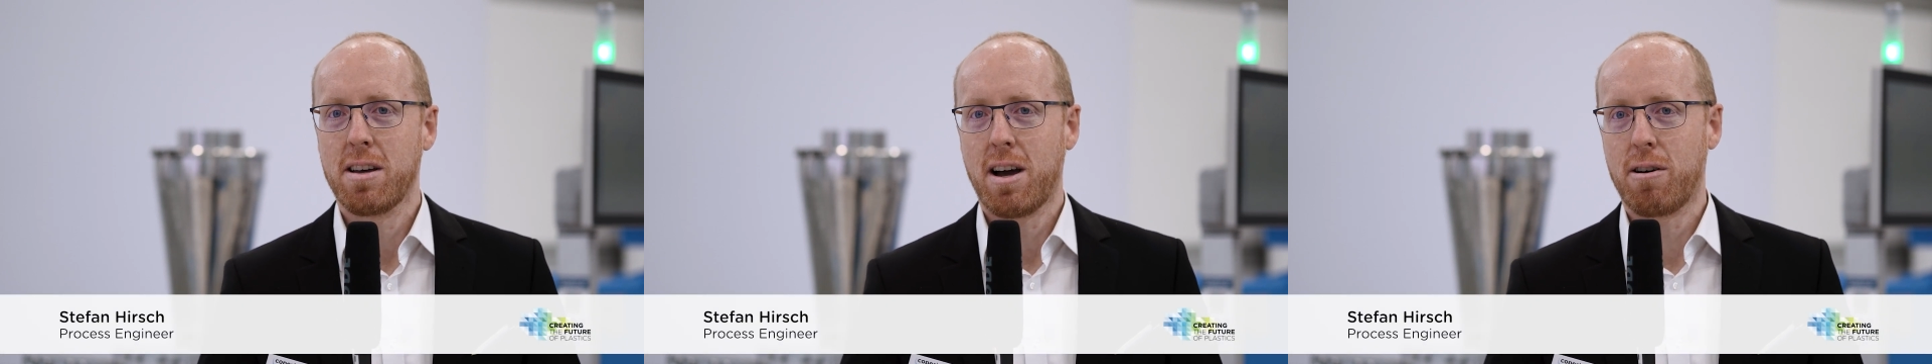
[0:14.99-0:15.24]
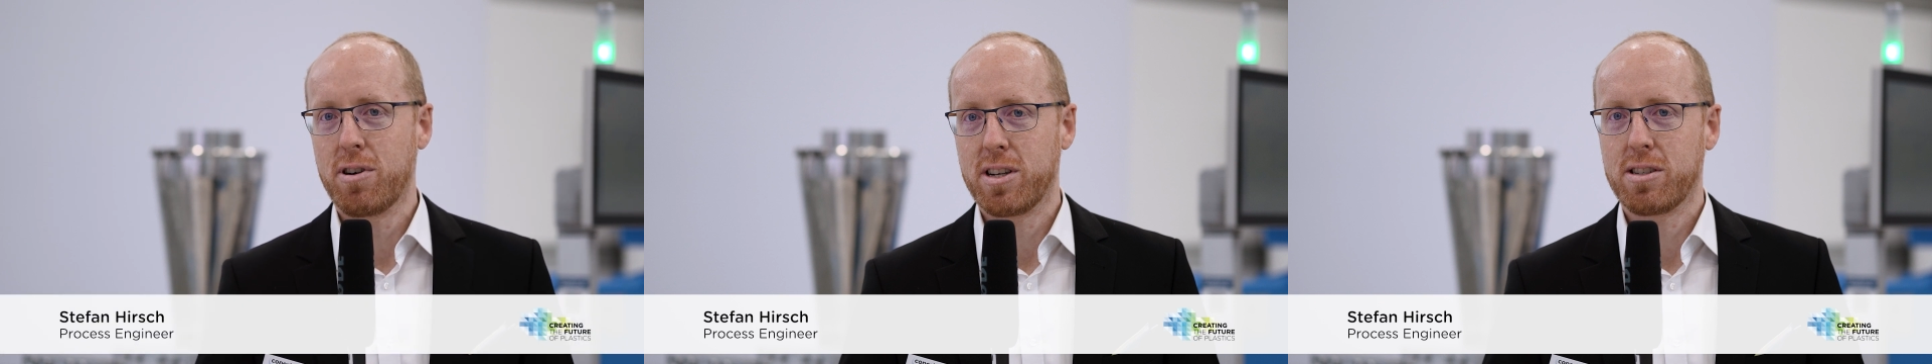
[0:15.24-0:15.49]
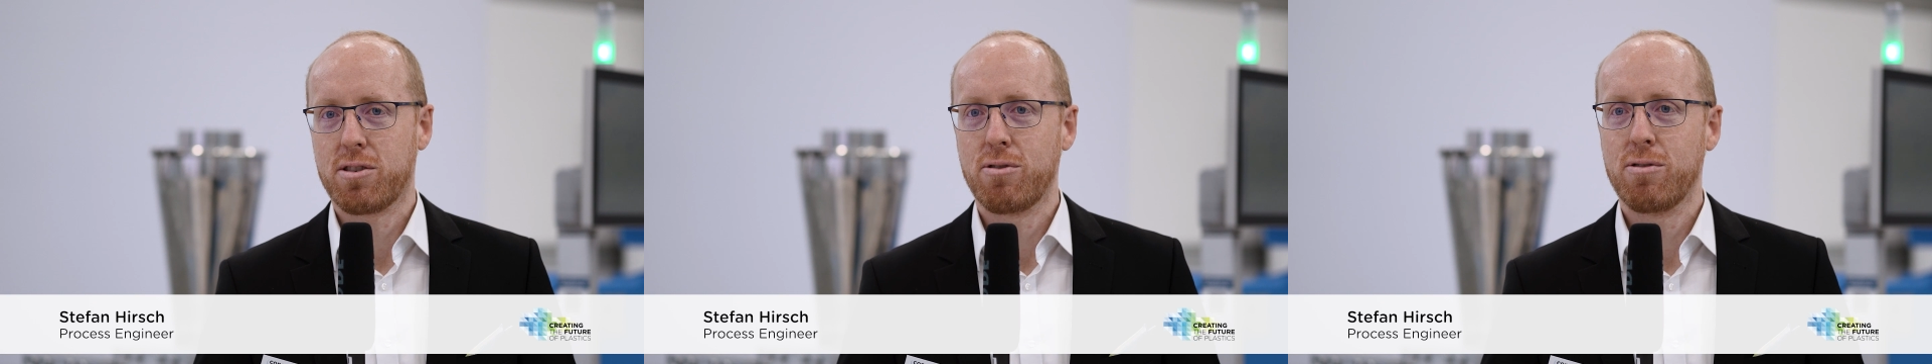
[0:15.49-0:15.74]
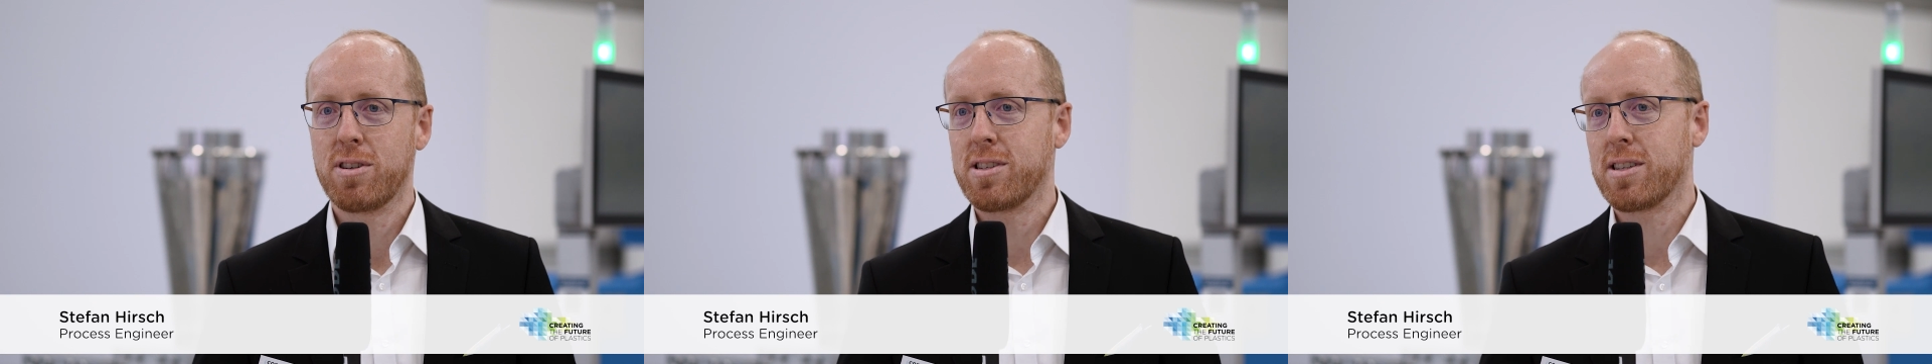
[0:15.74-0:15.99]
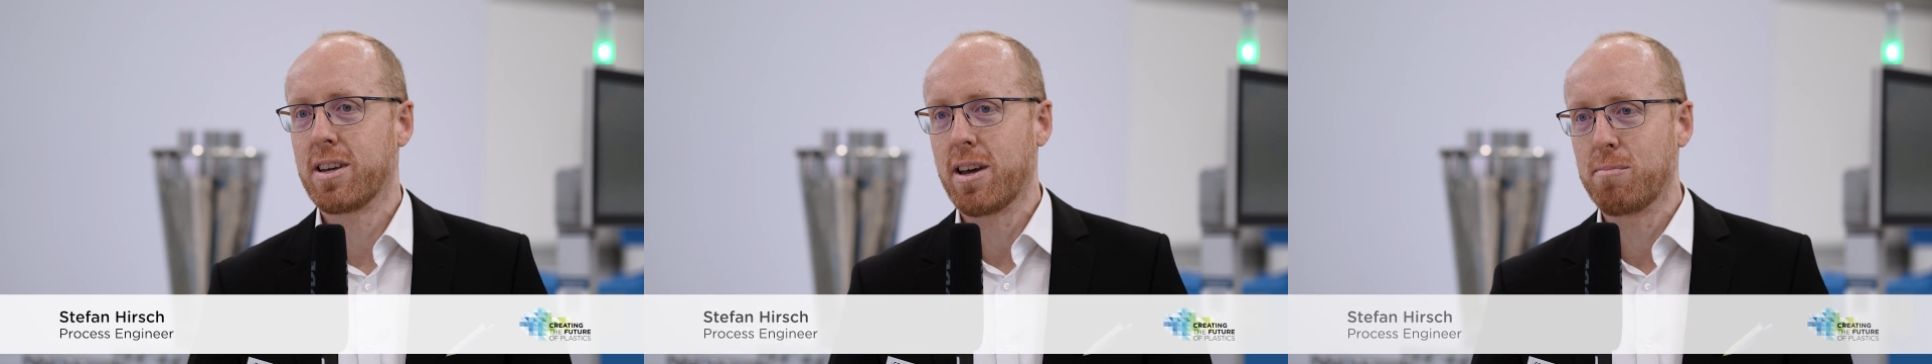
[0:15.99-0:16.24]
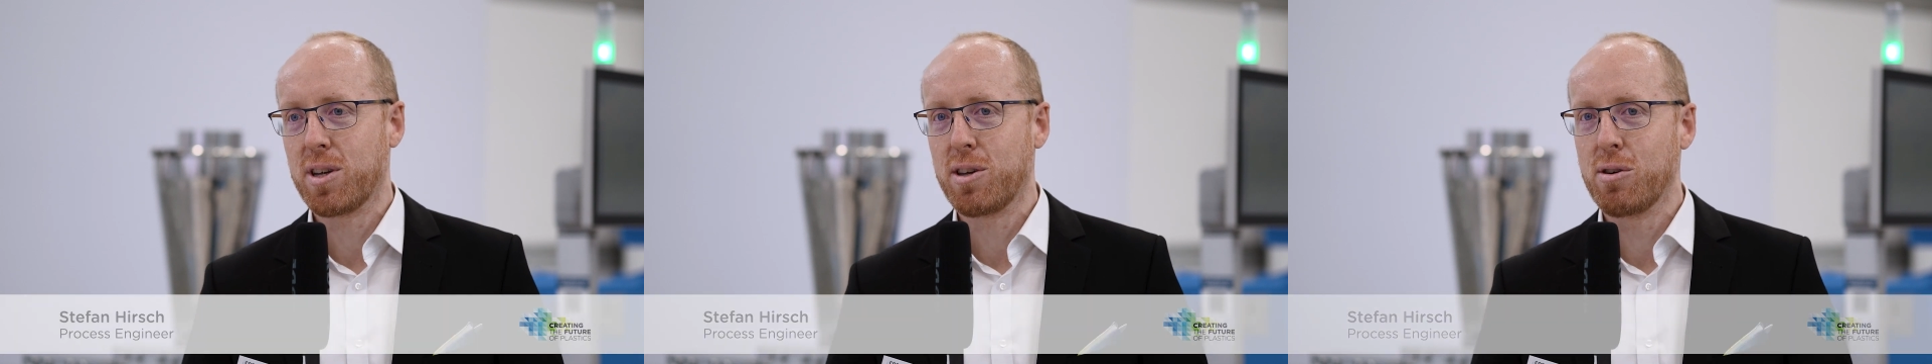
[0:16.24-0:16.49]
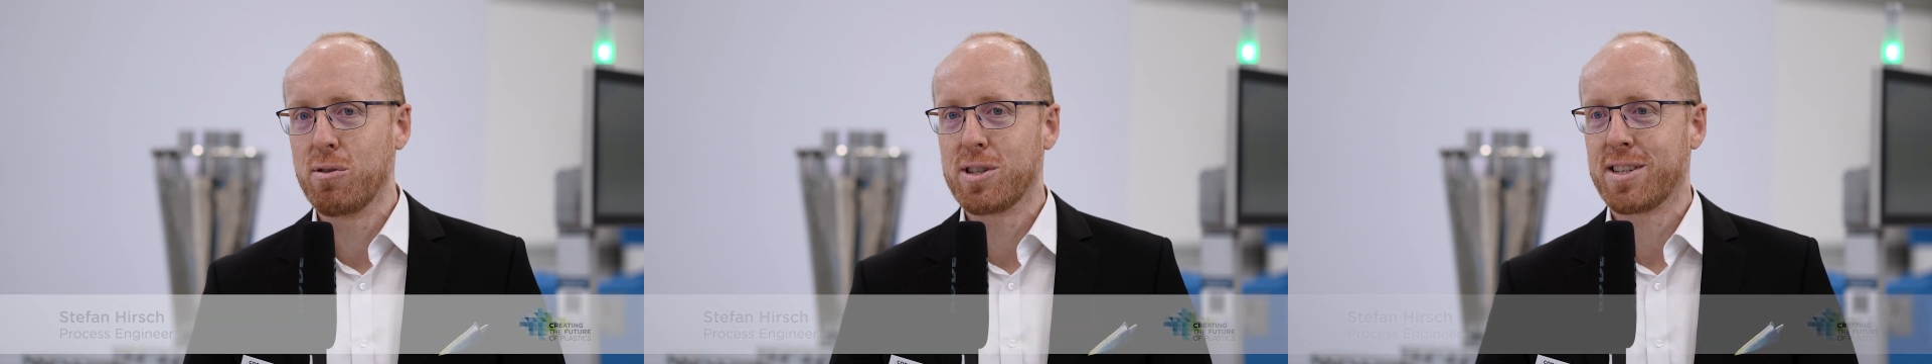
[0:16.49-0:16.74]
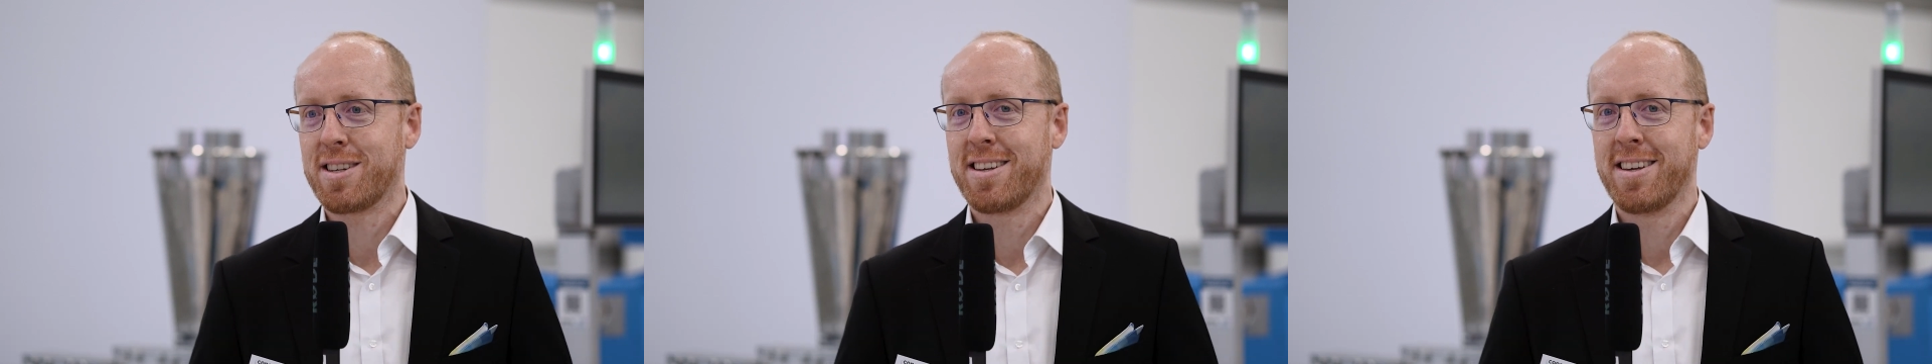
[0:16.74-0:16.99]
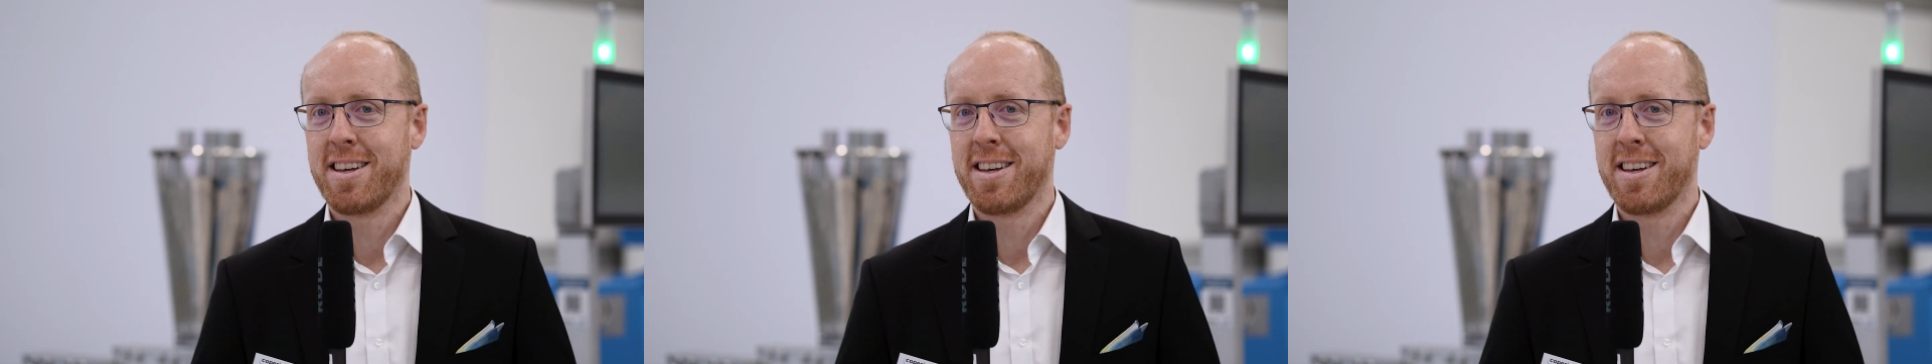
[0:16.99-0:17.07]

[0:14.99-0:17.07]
our extruders can be used